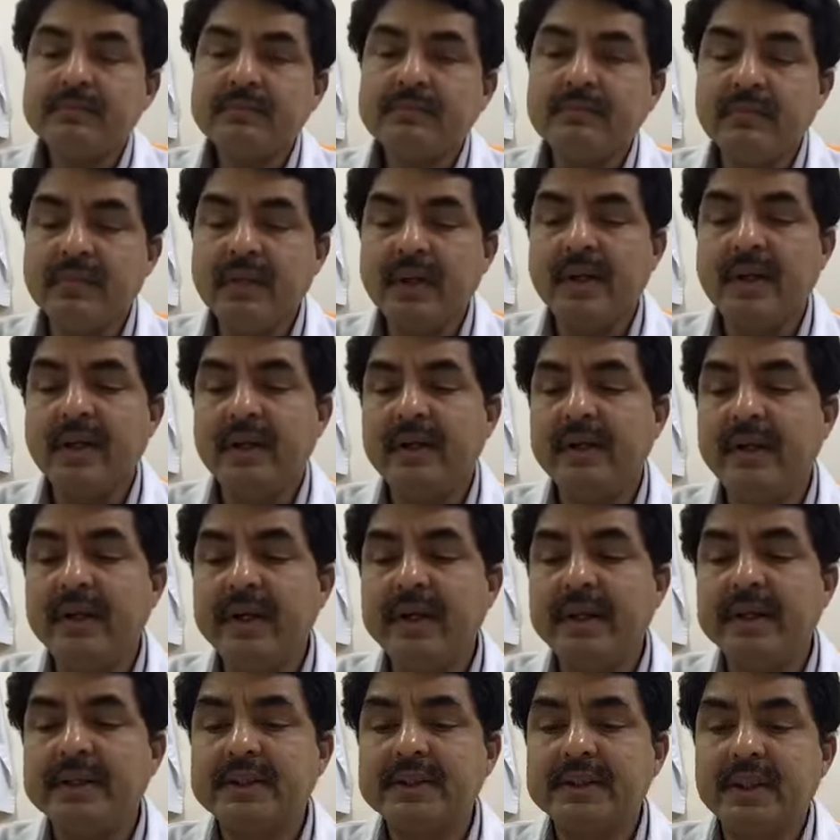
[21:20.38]

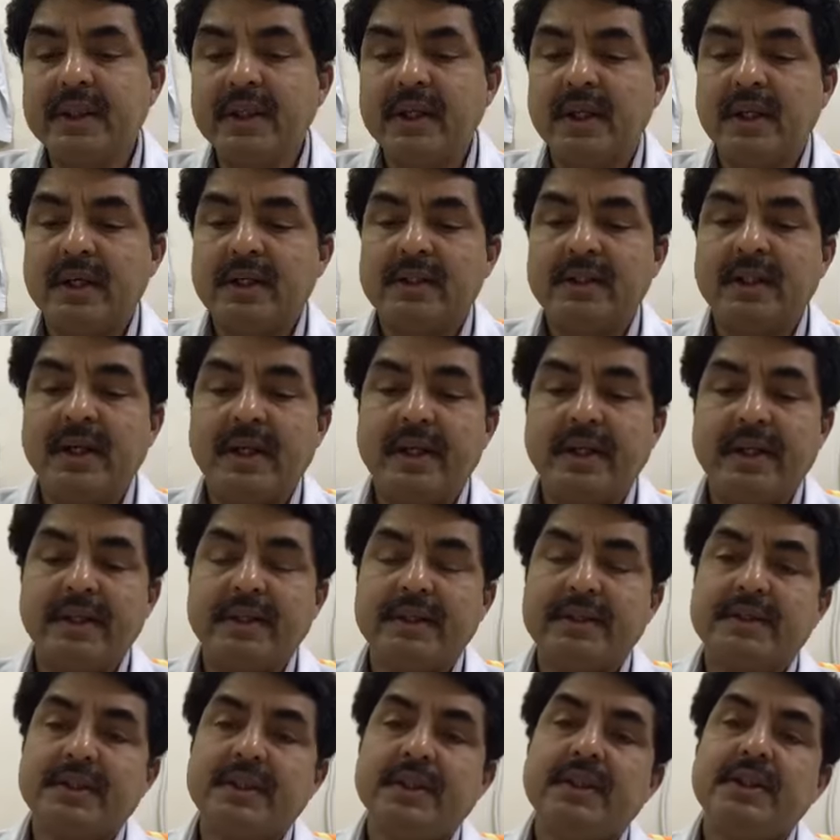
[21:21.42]
greenish, then it
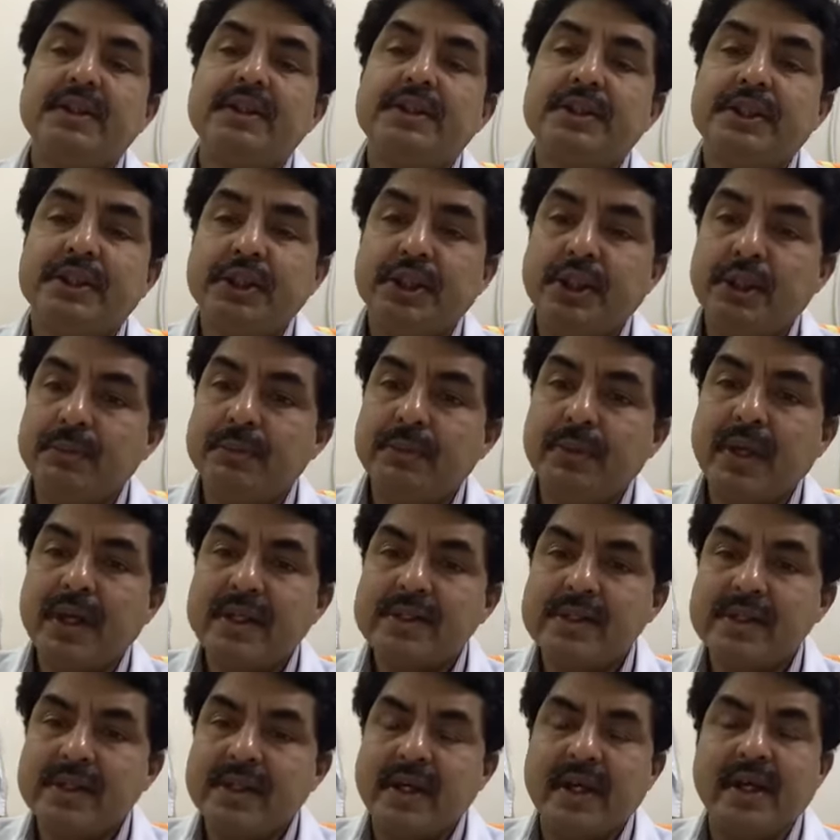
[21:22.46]
is
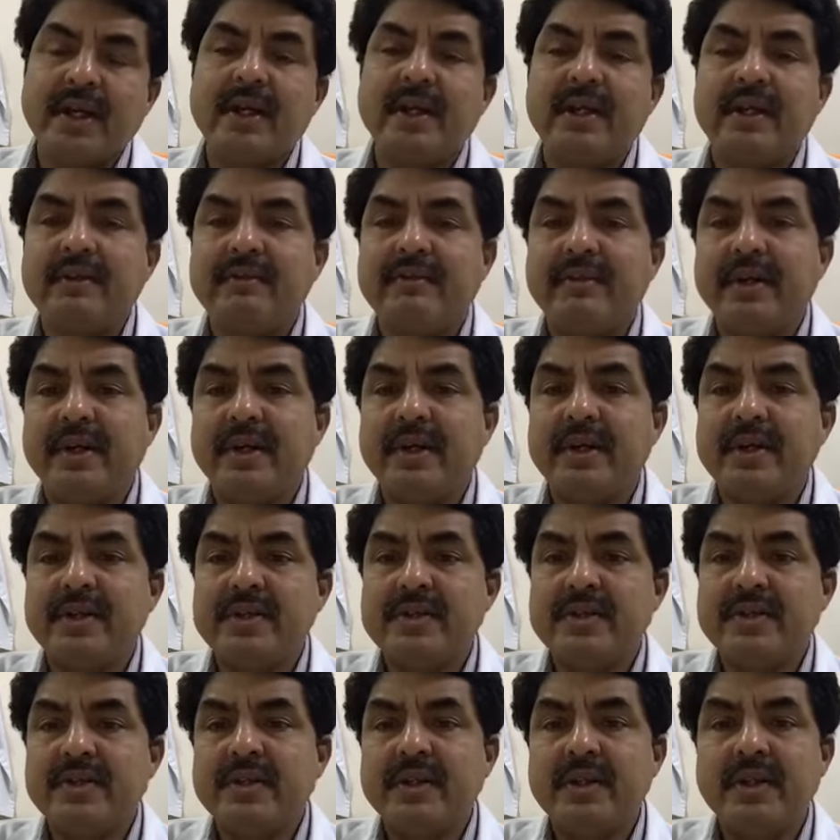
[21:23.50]
pseudomonas. And if it is
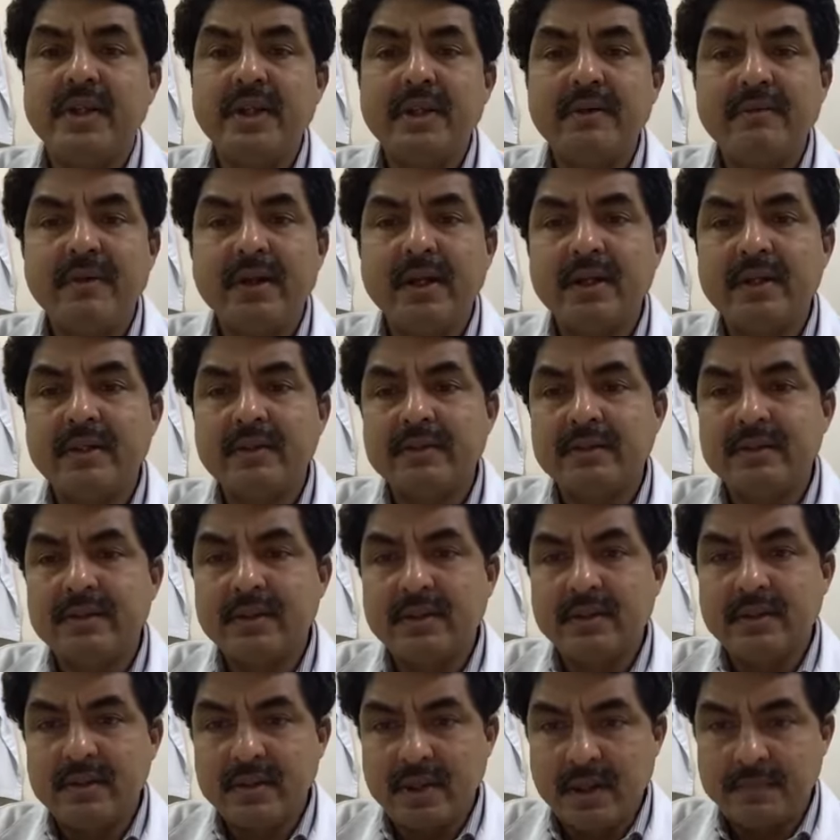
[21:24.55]
liver
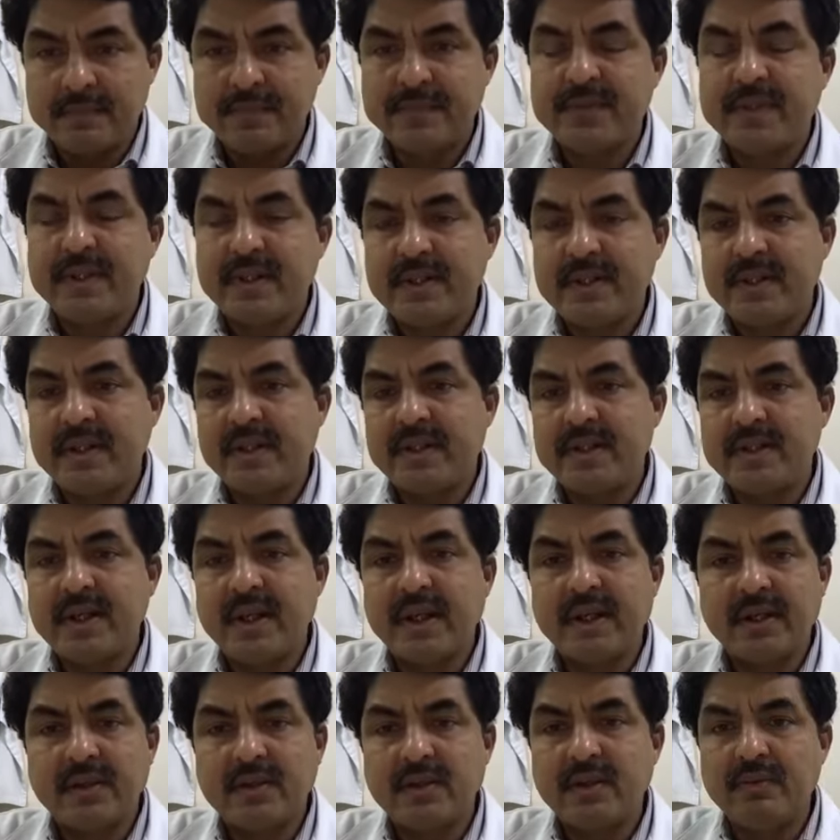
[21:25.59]
abscess, it is
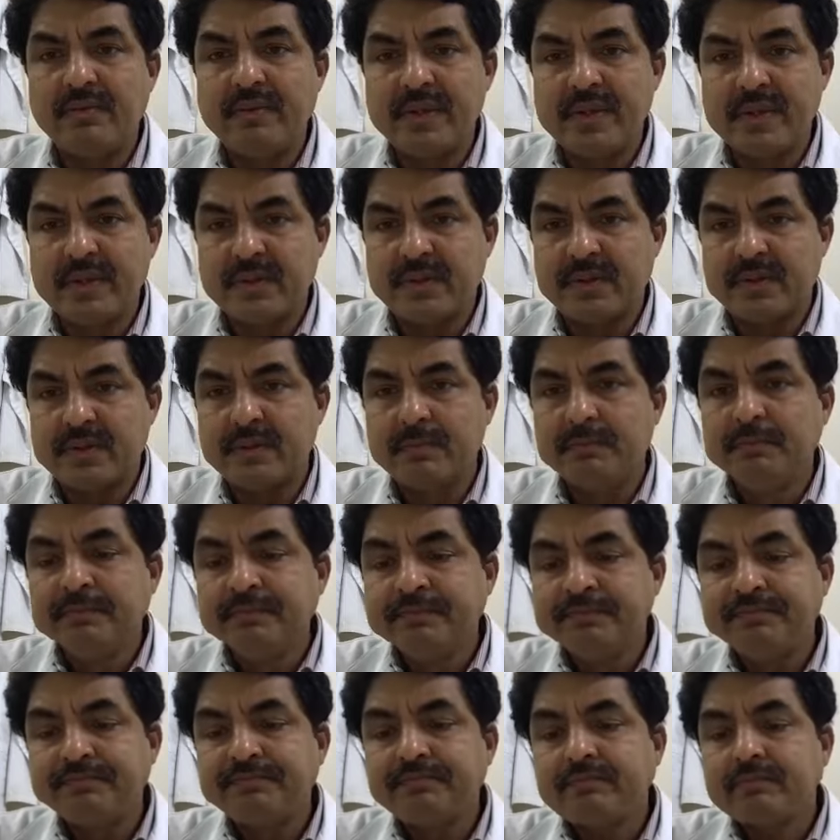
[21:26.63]
anchovisius.
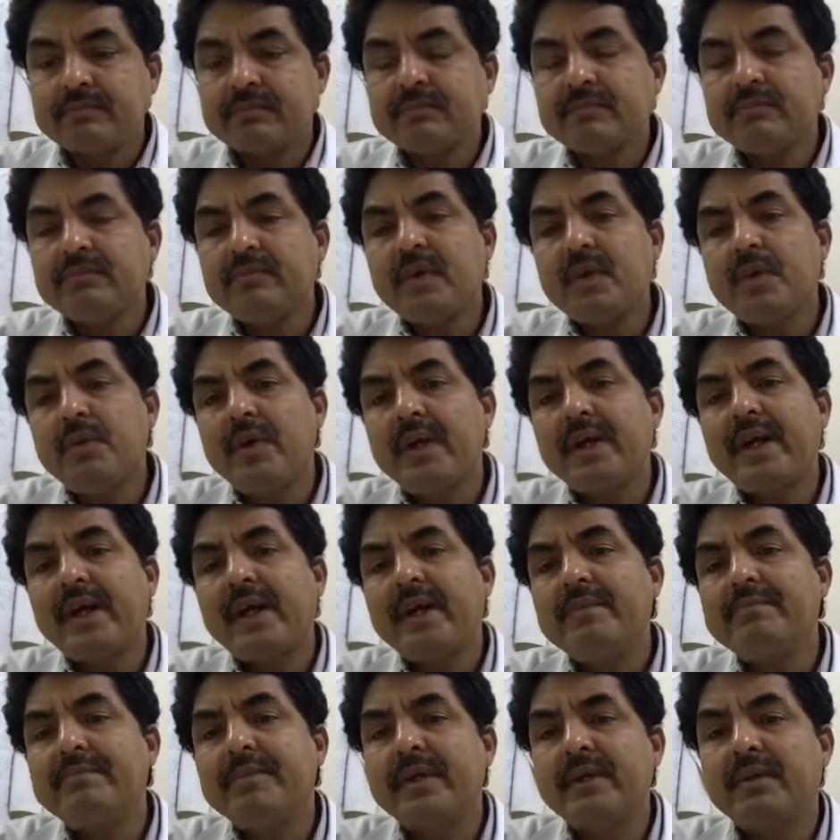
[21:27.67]

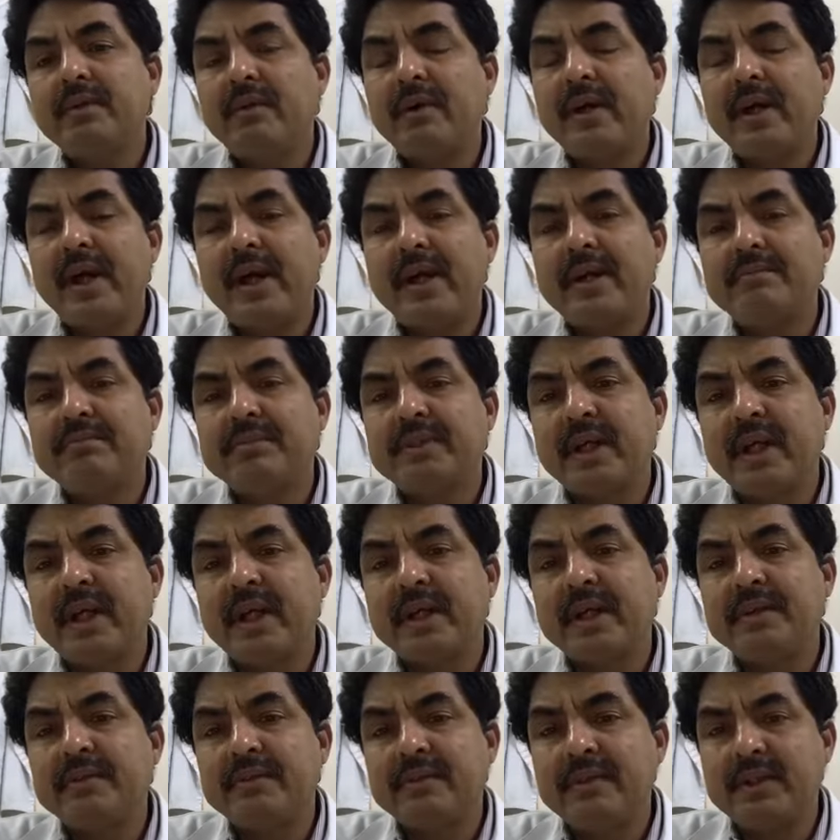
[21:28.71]
Why I am telling
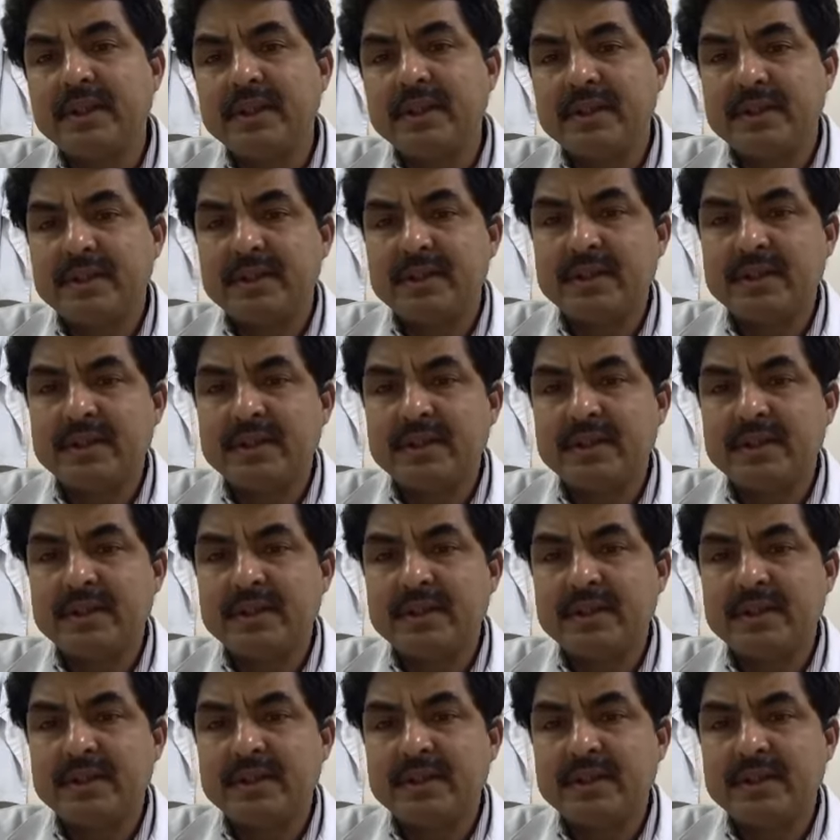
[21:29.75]
you this